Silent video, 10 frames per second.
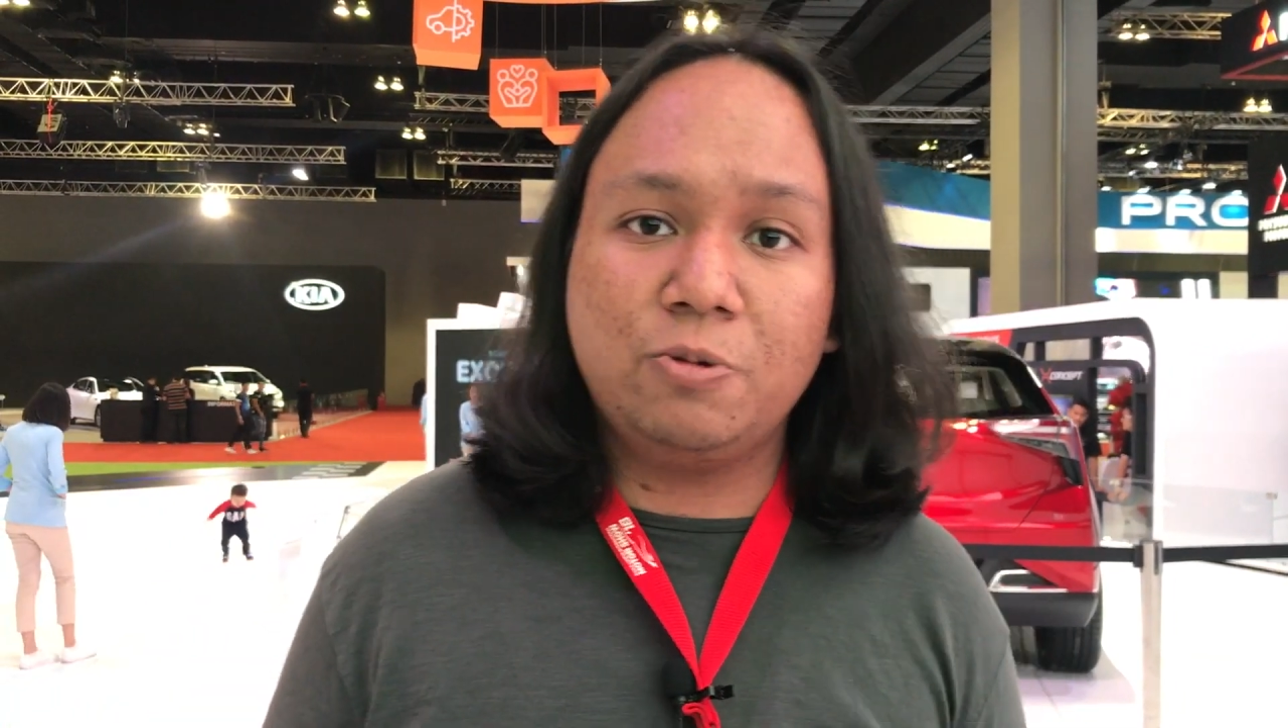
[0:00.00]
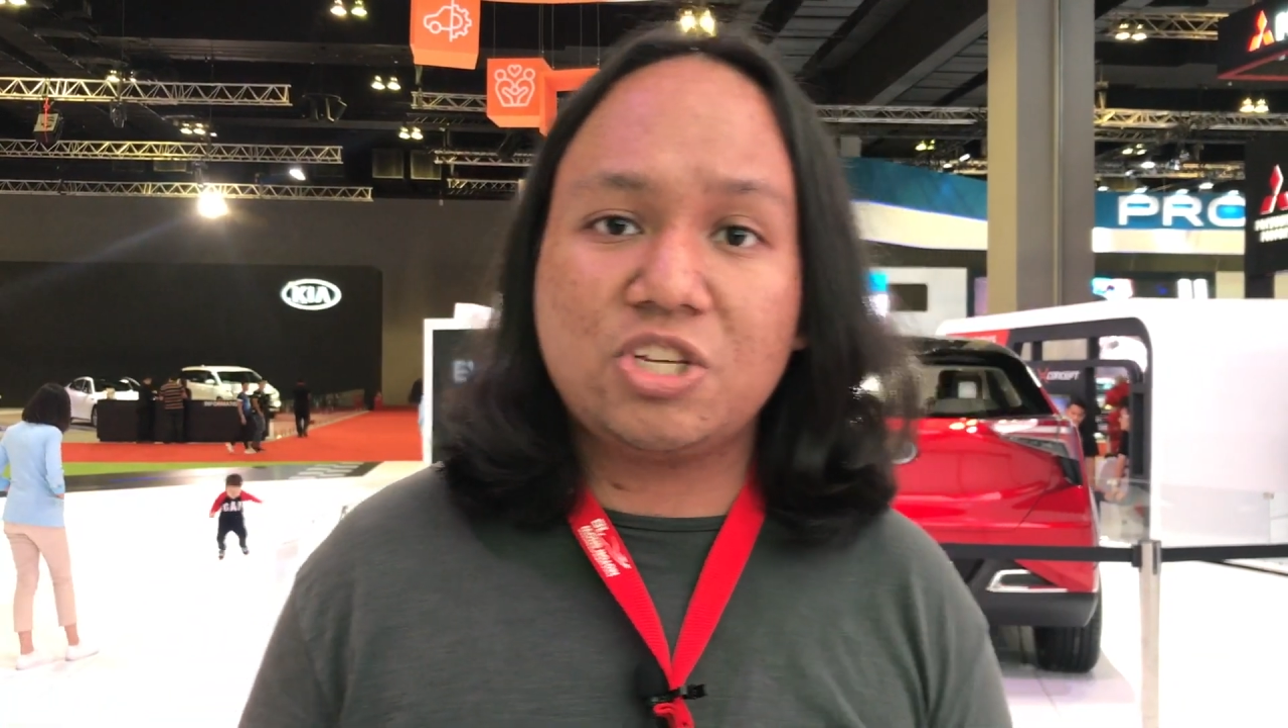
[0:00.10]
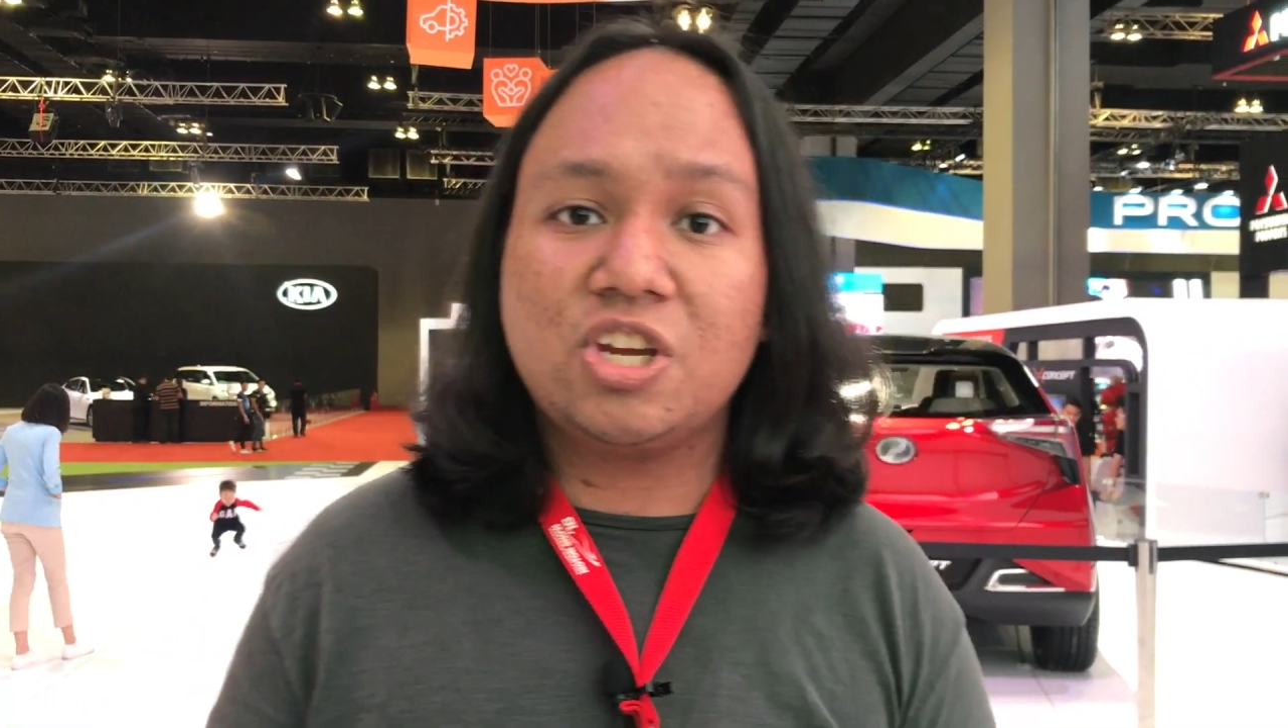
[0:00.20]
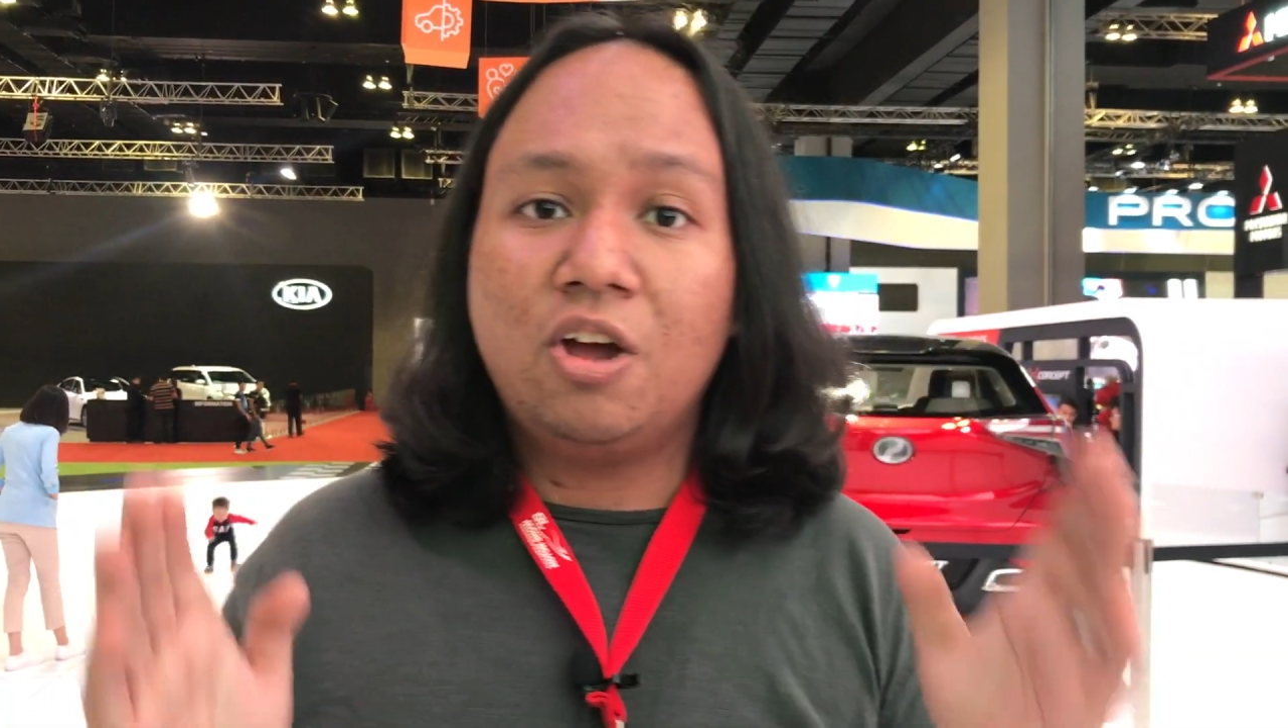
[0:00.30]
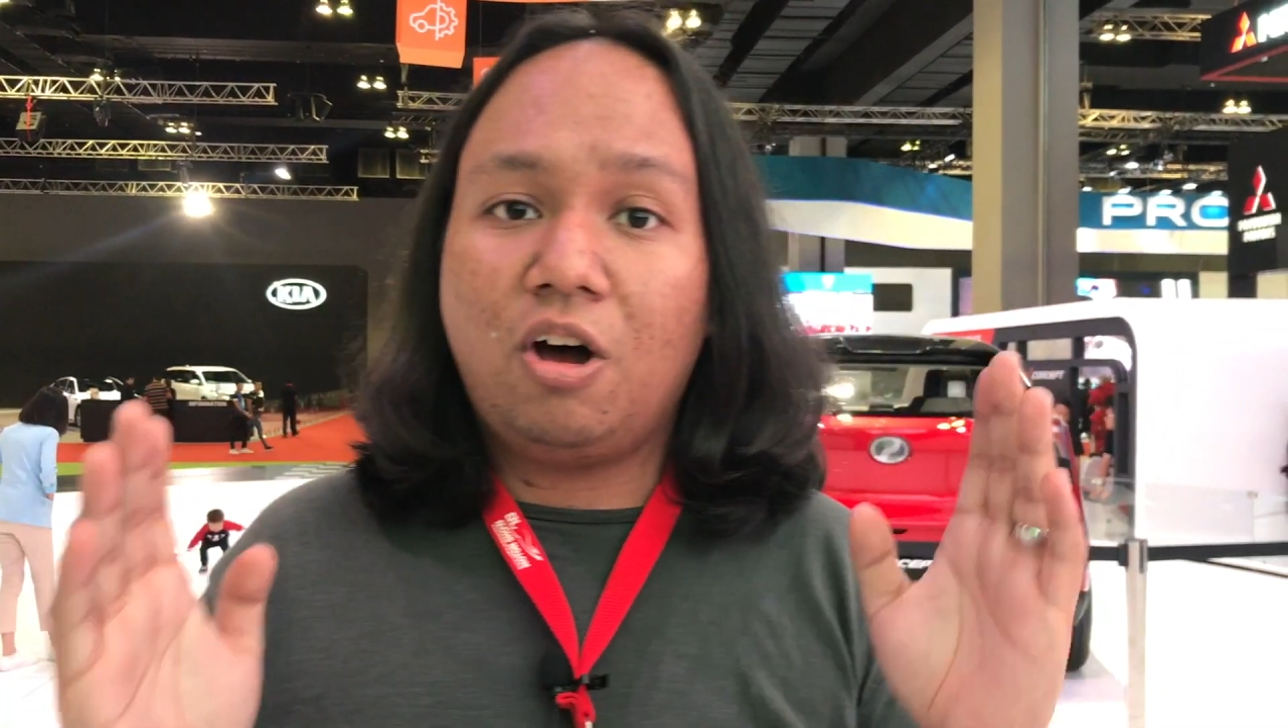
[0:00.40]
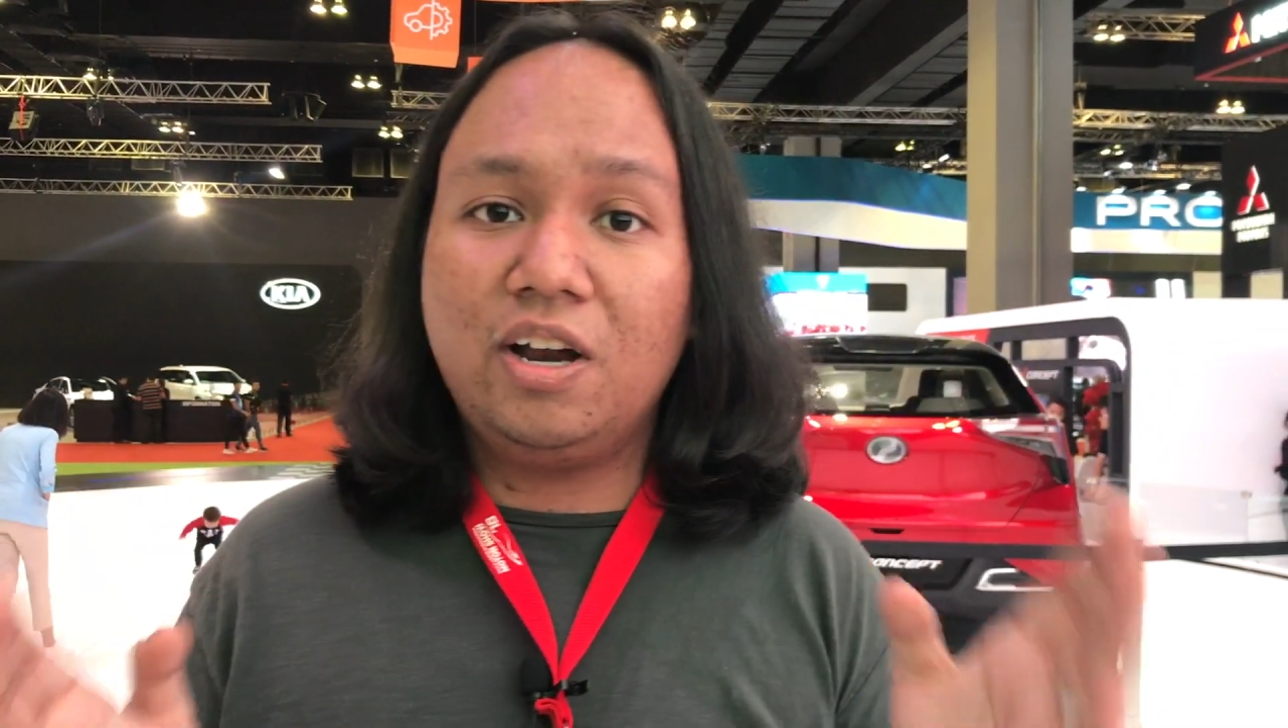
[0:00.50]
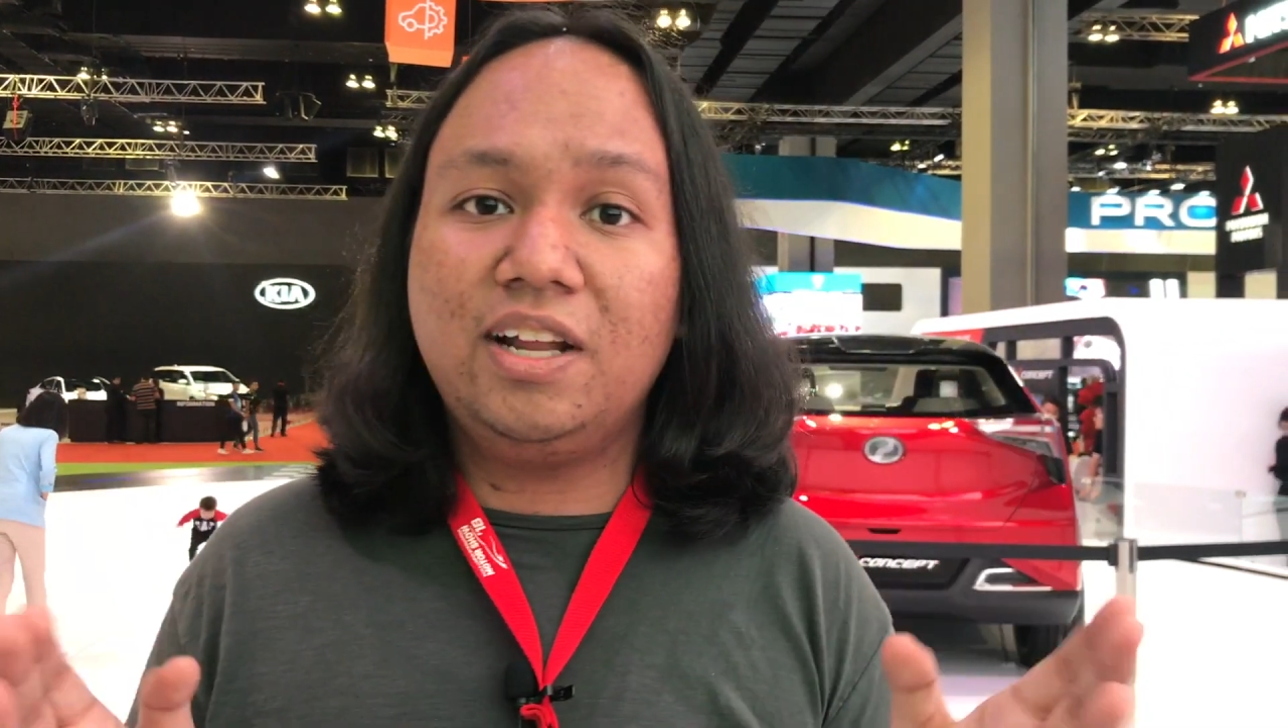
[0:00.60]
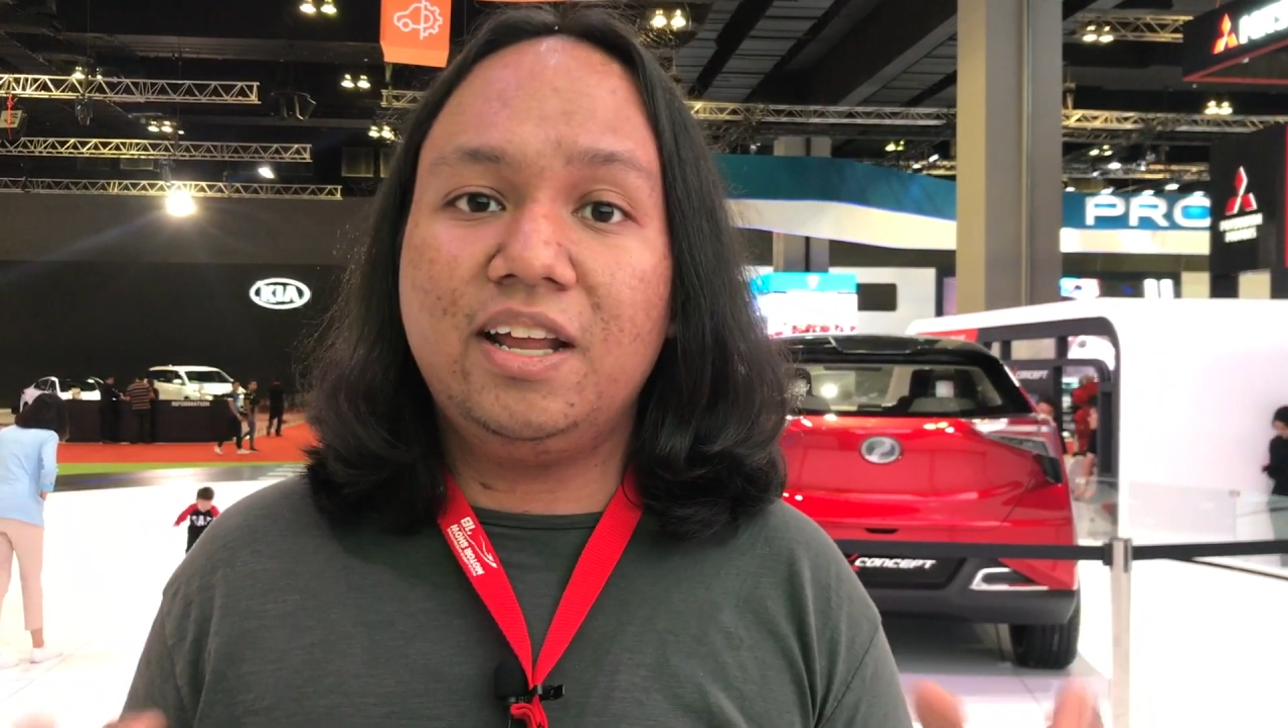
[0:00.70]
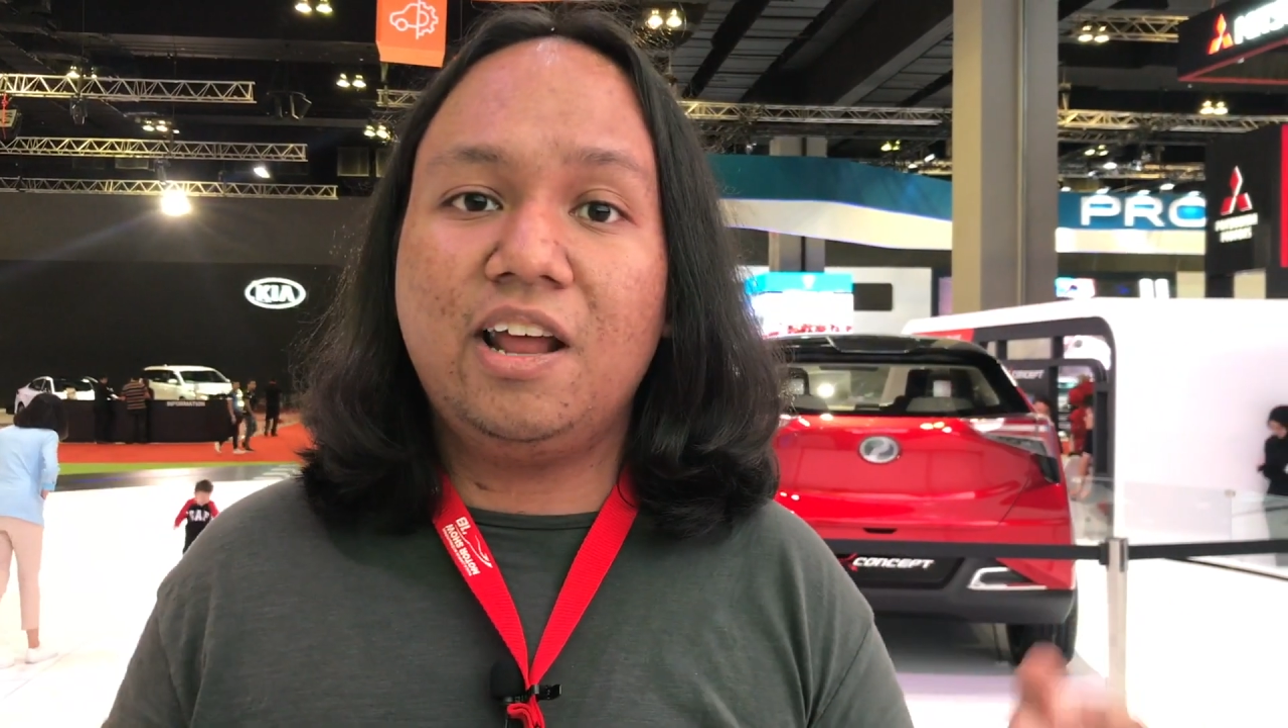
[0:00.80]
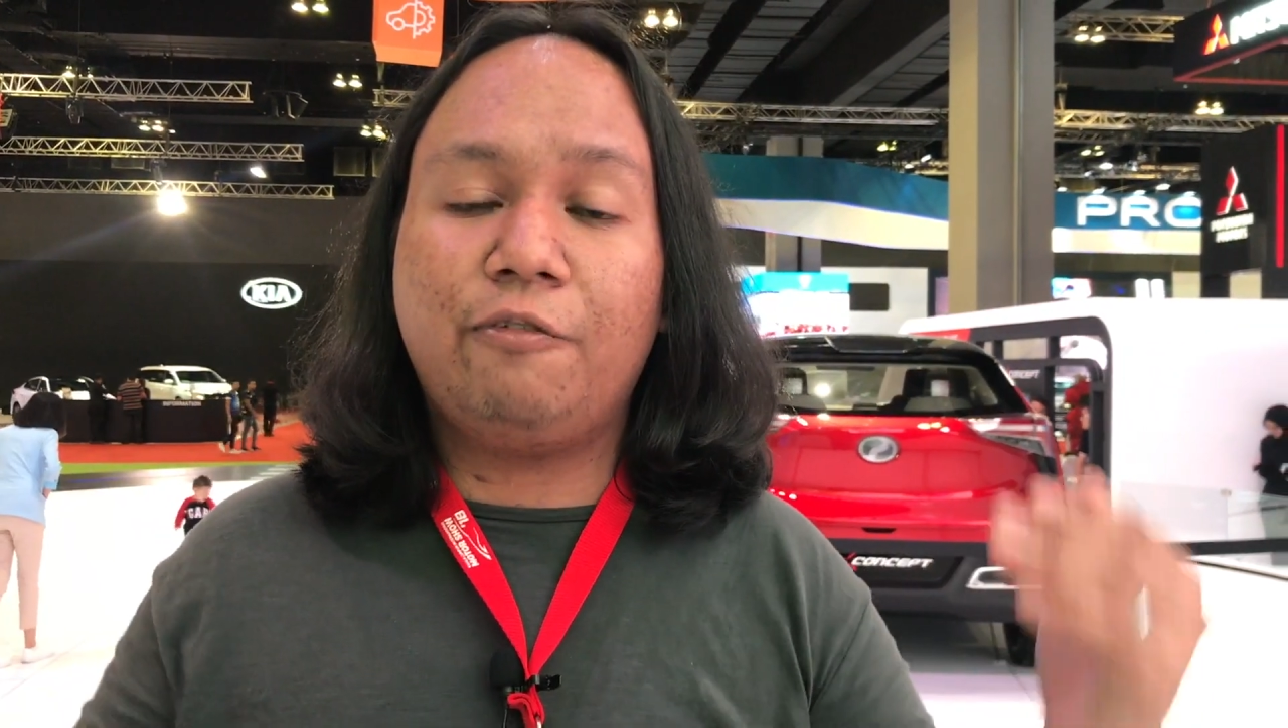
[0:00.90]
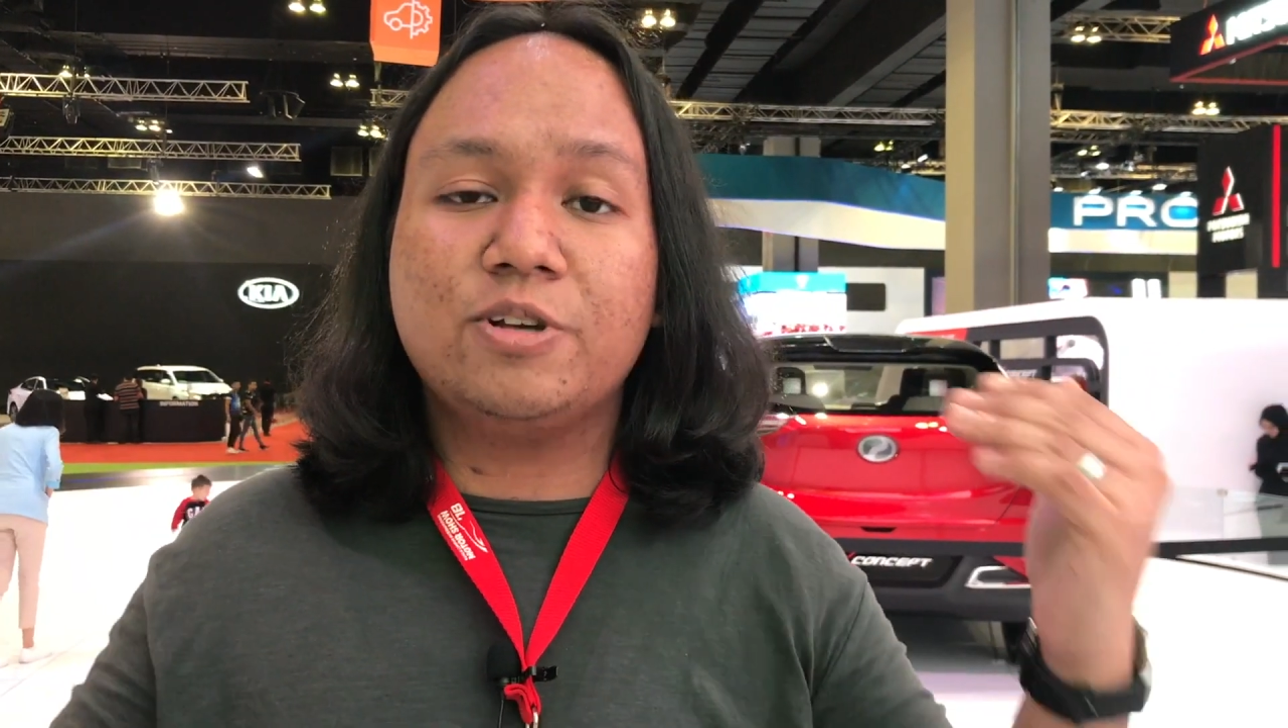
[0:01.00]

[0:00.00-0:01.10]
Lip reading: which oddly enough